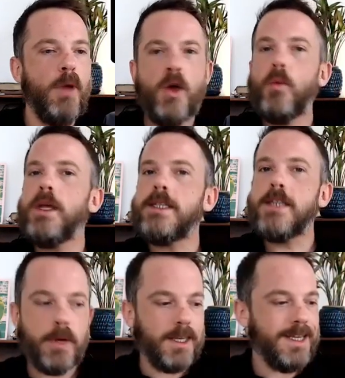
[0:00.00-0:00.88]
we
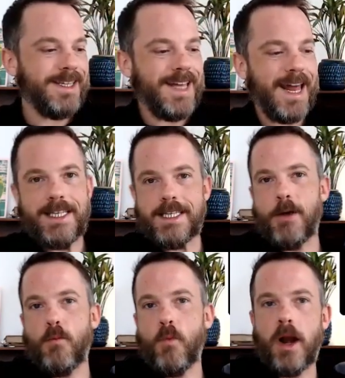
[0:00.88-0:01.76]
typically set it
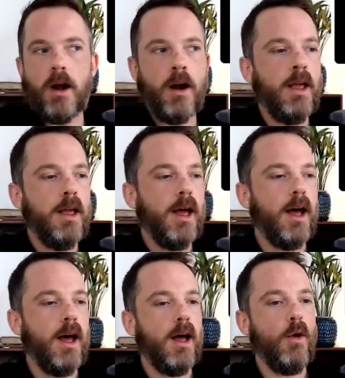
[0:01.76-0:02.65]
somewhere
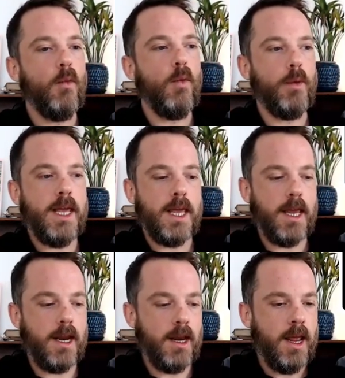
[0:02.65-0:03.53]
where we
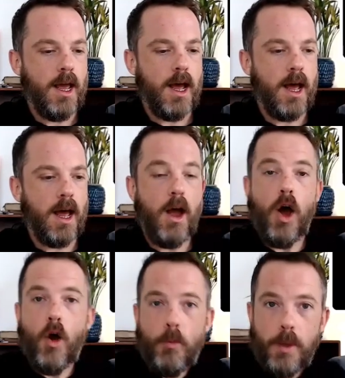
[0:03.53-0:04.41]
can
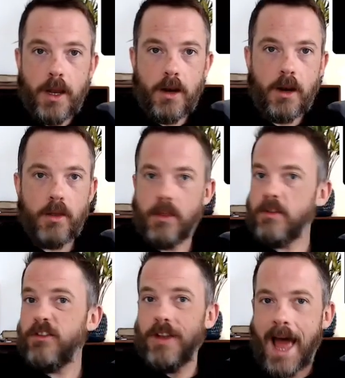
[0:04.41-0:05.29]
open the
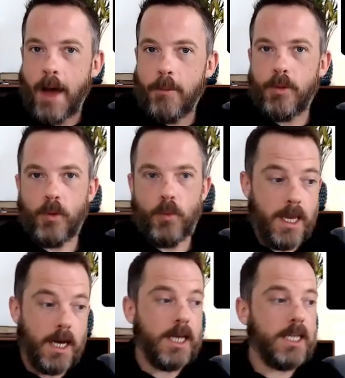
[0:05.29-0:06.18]
flap or we
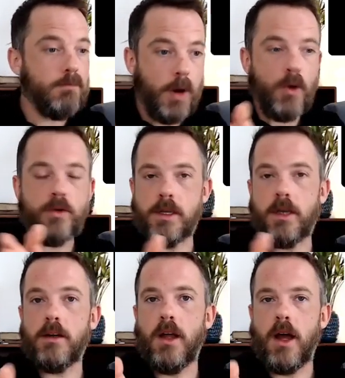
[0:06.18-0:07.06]
can expose
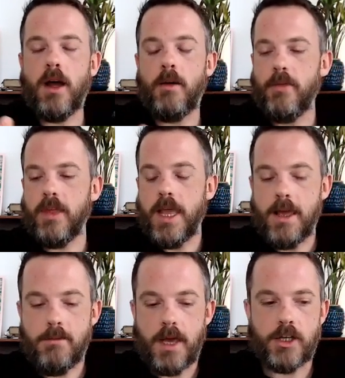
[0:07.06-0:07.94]
it, the
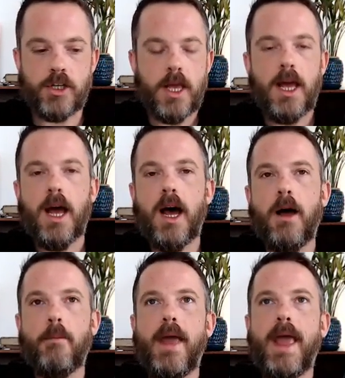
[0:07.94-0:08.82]
image,
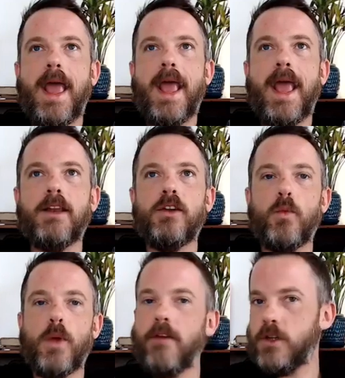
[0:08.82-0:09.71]
and
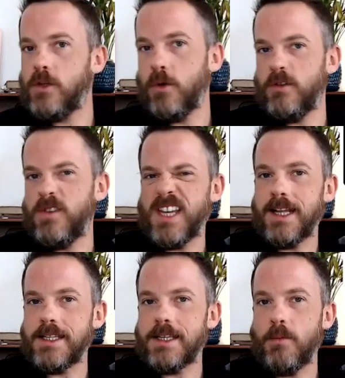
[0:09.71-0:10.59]
we have to sort of set
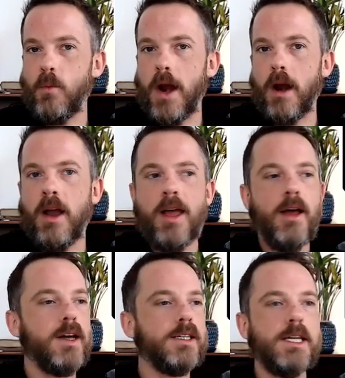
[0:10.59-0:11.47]
it somewhere
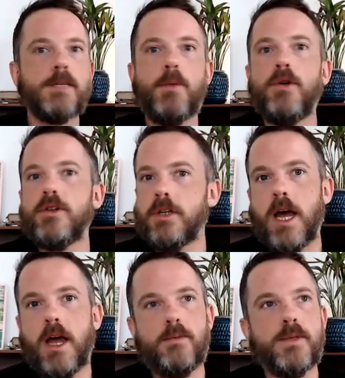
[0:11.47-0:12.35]
because exposure
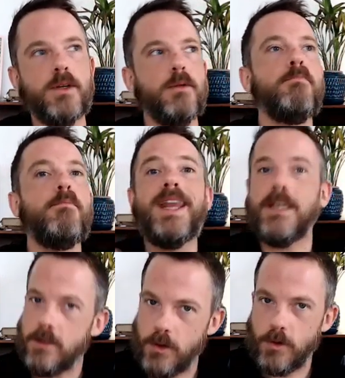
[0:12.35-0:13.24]
times are
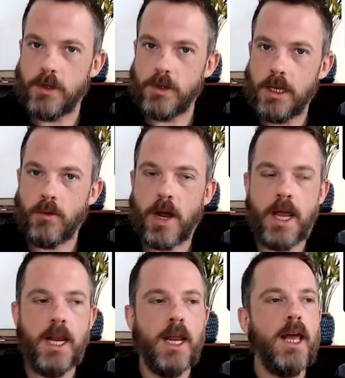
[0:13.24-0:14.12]
minutes usually, right?